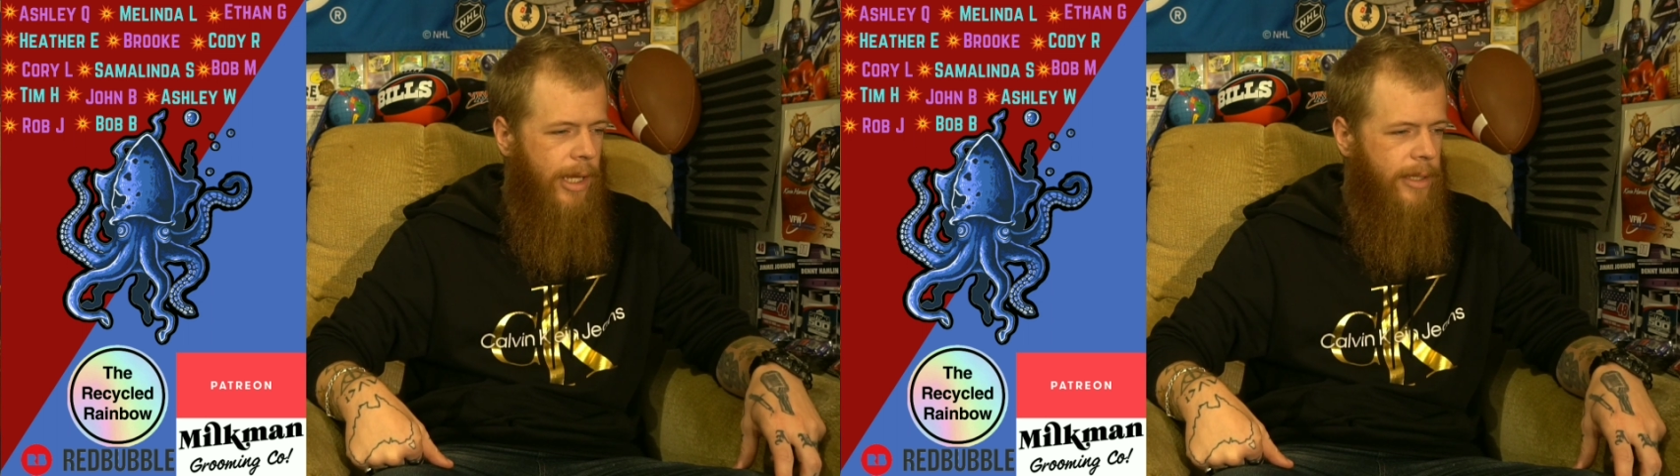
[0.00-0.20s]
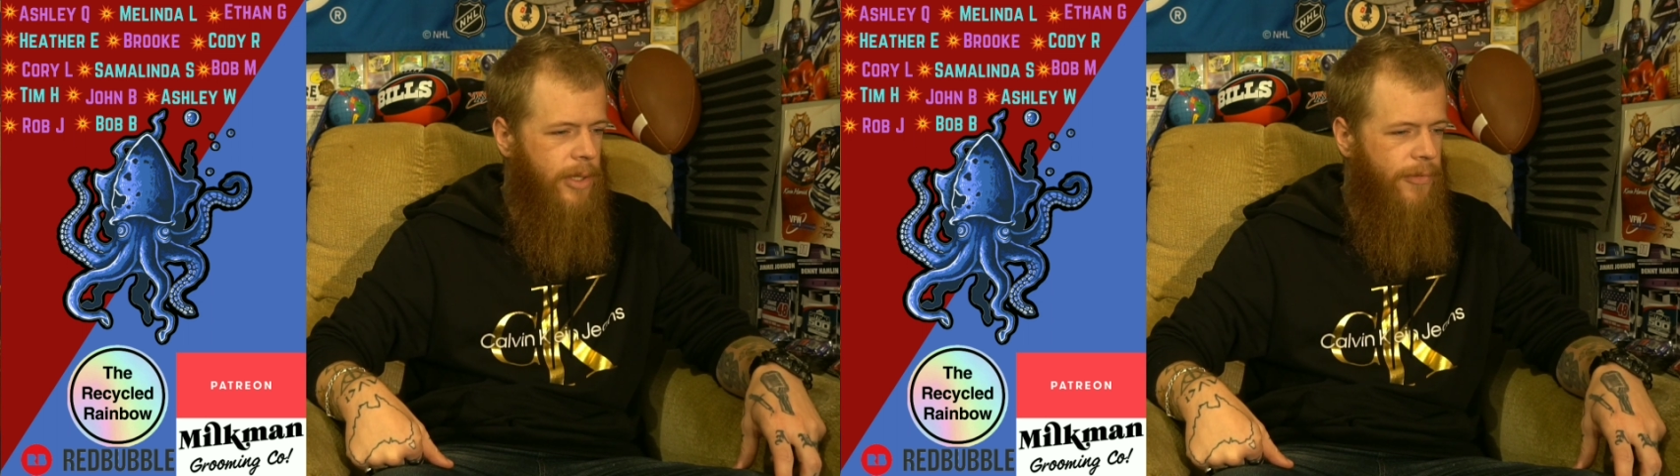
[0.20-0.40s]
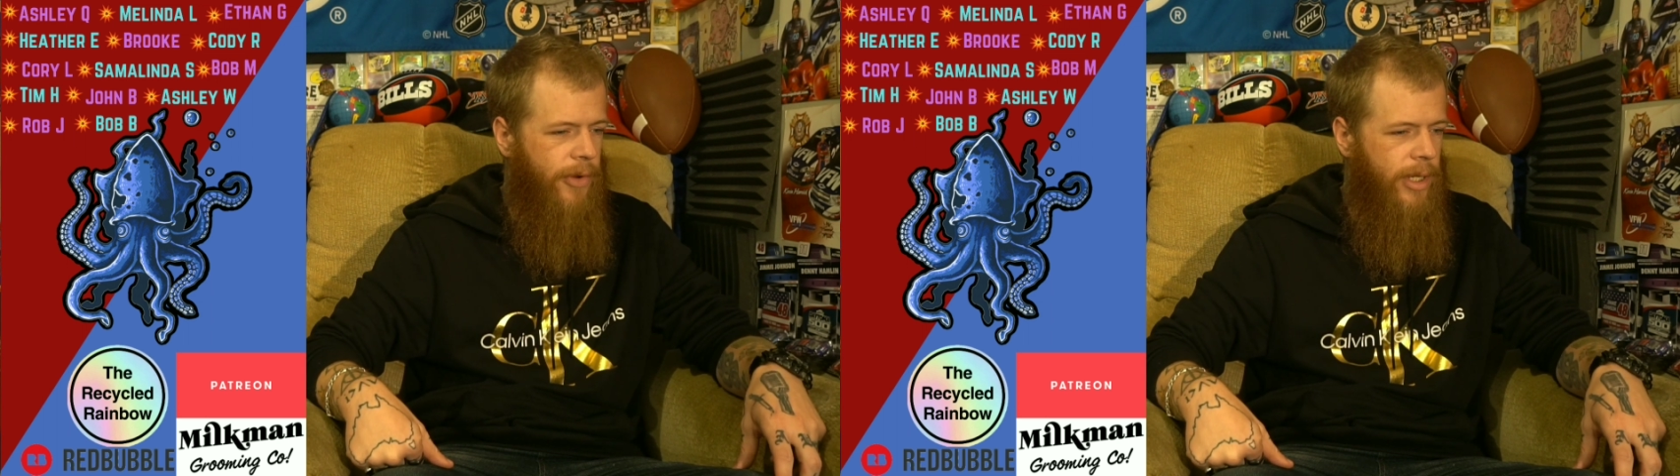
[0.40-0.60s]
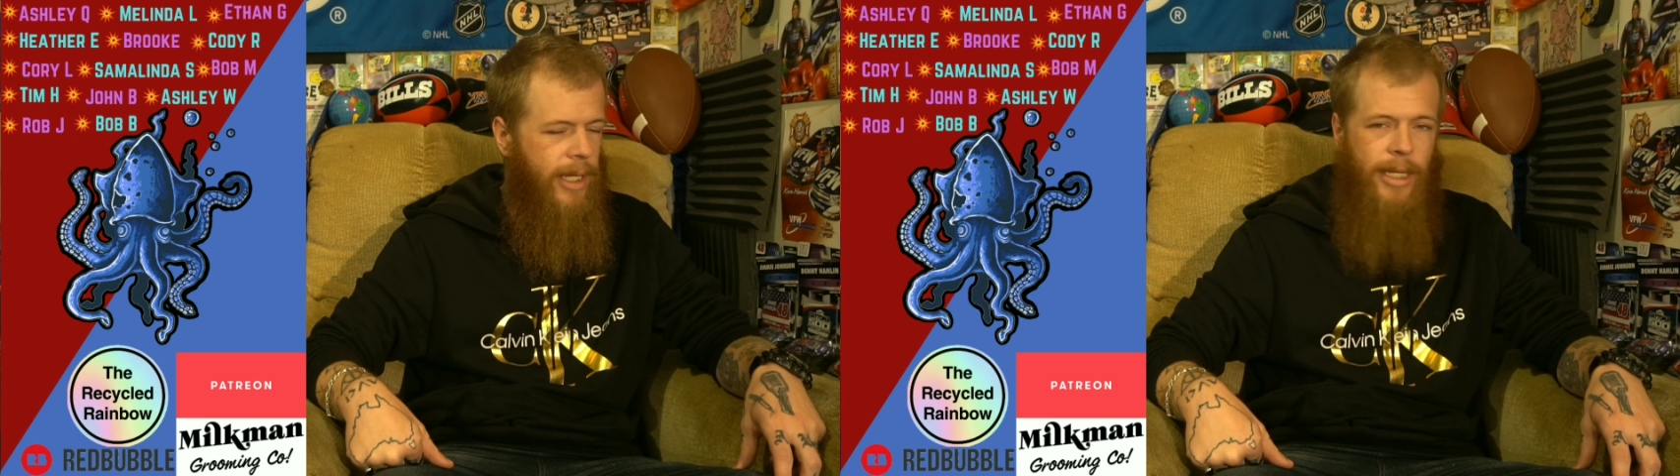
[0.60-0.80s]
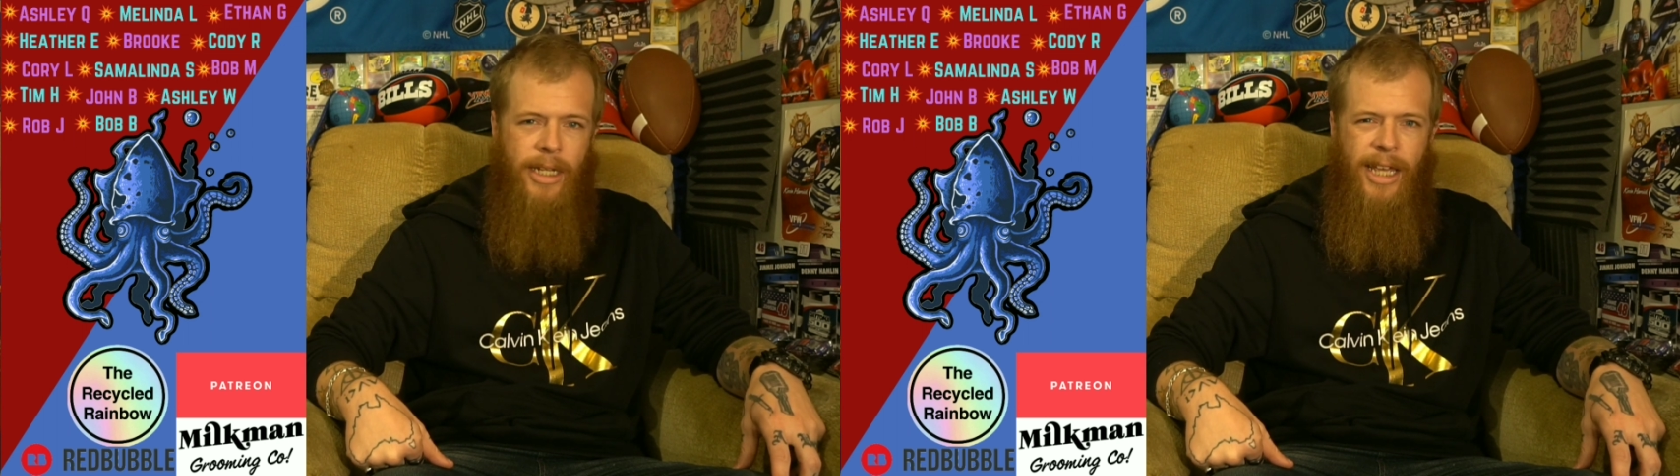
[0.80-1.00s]
I guess I'll
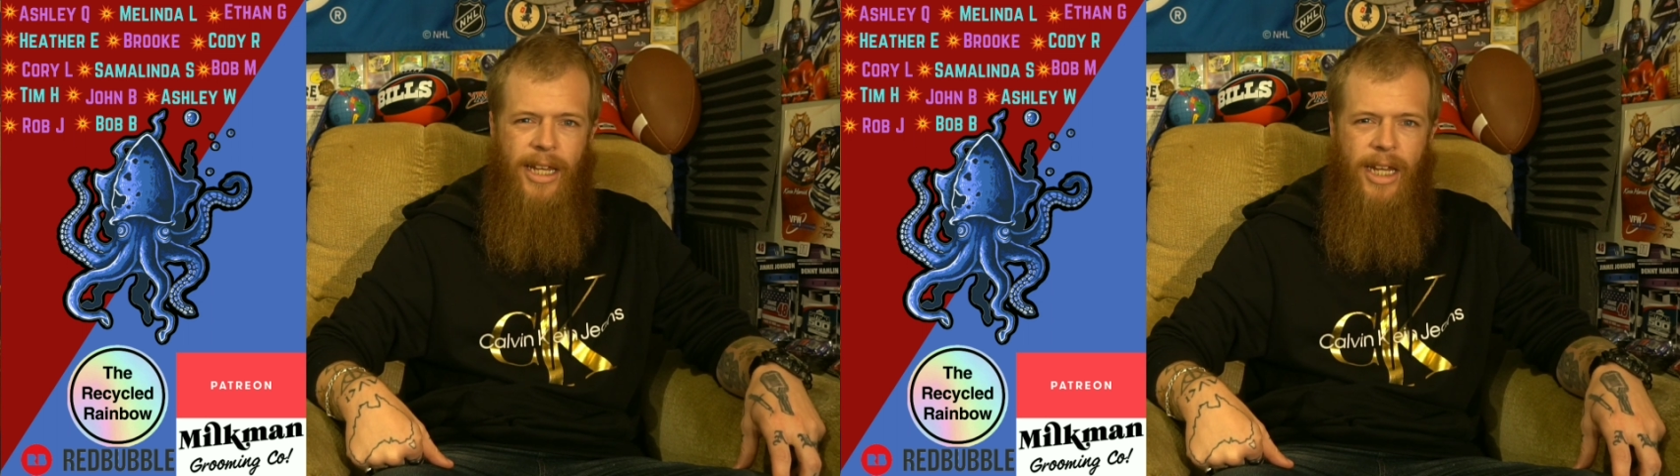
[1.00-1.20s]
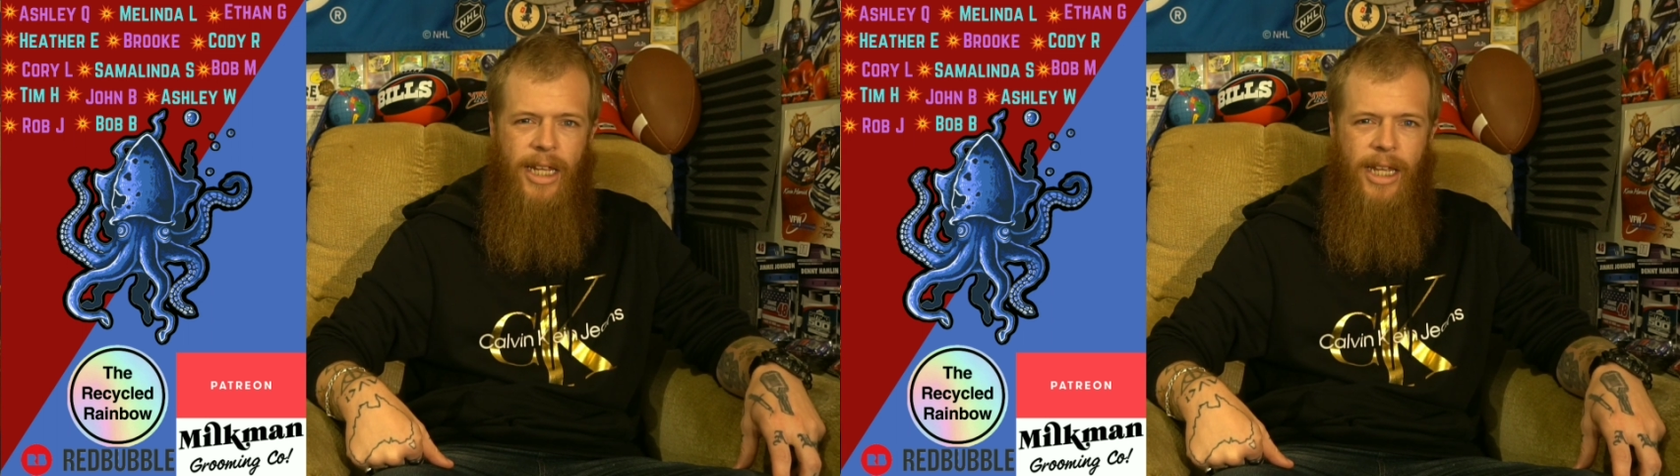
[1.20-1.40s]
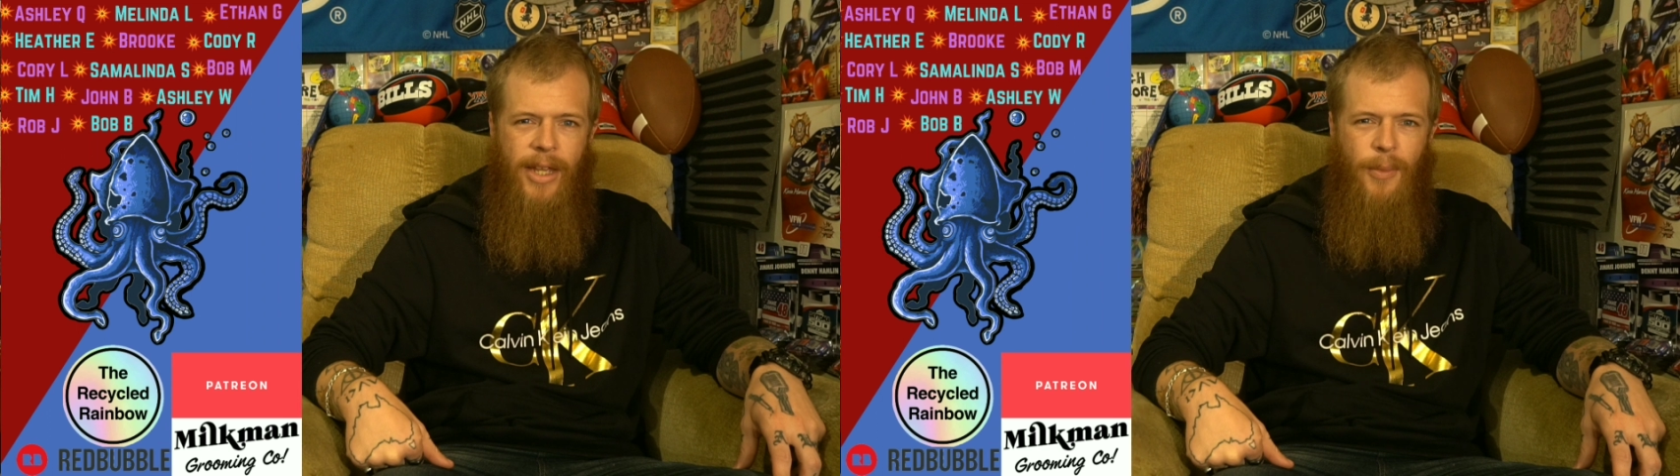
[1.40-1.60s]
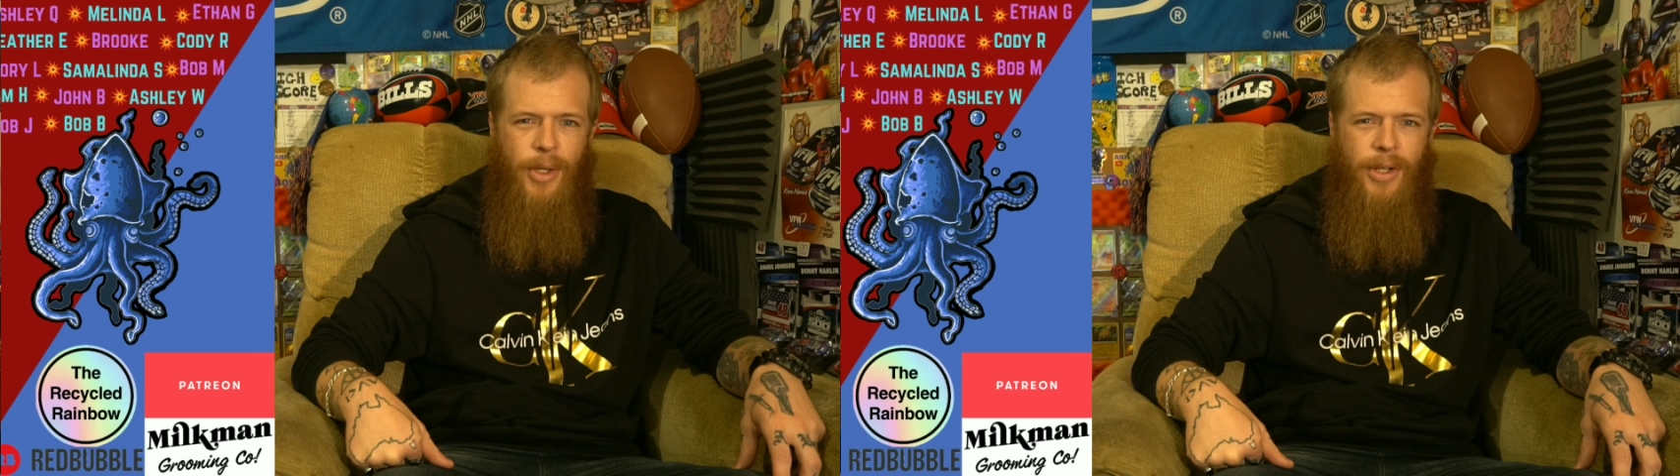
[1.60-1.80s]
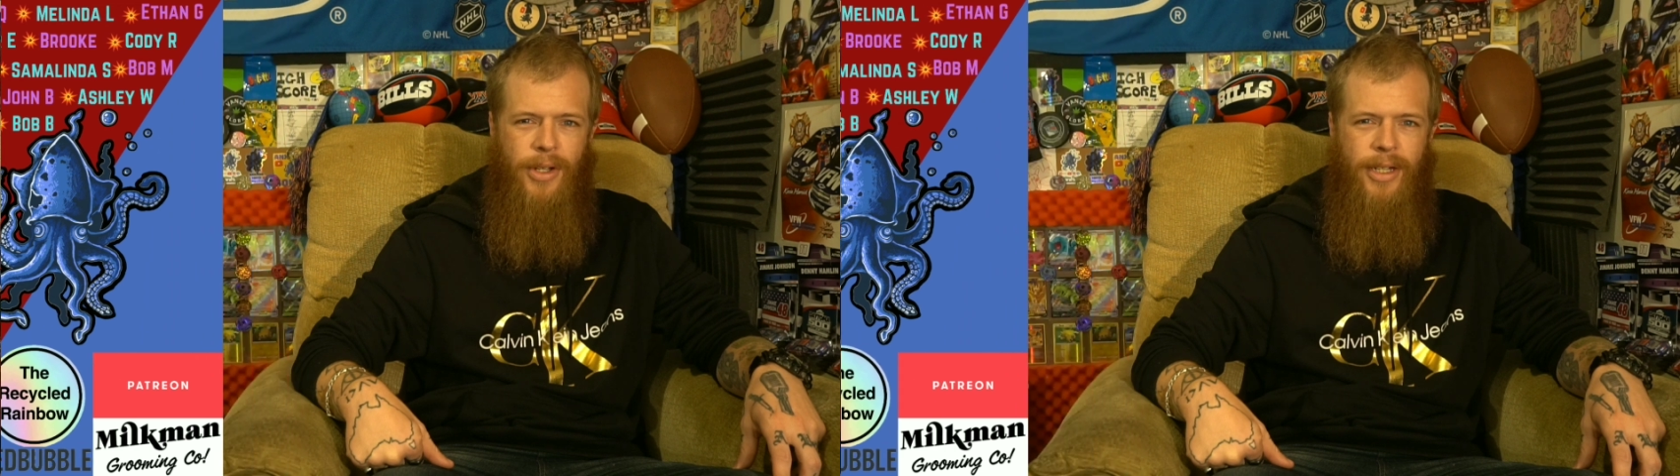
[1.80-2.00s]
find out in editing and
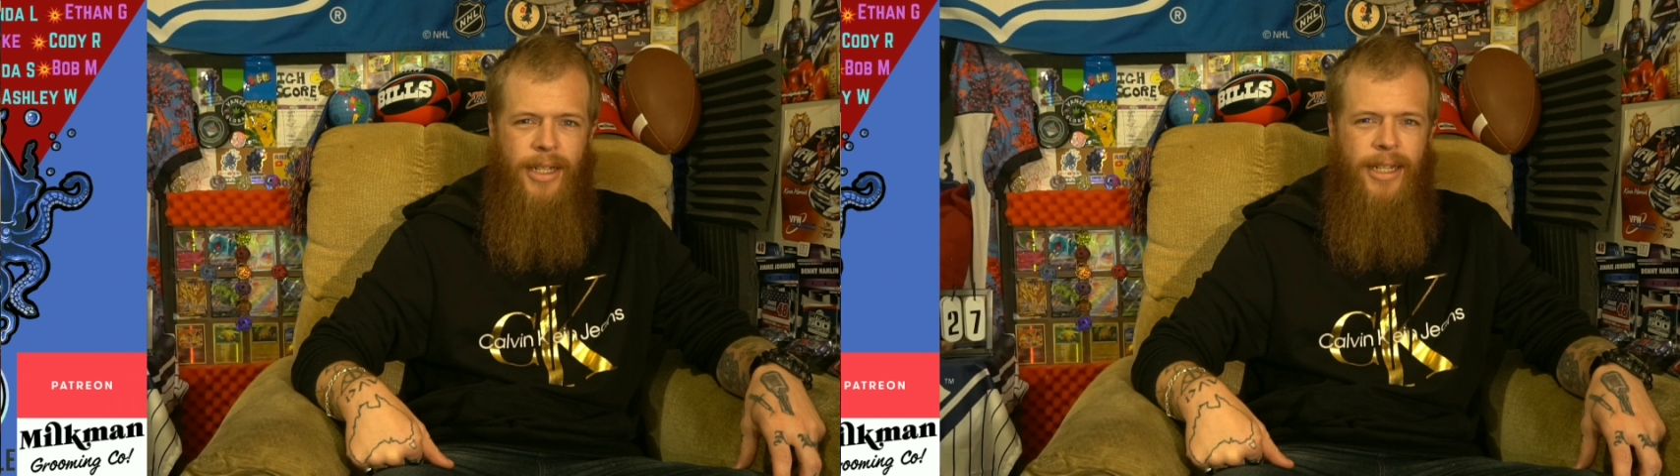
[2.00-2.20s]
whatnot.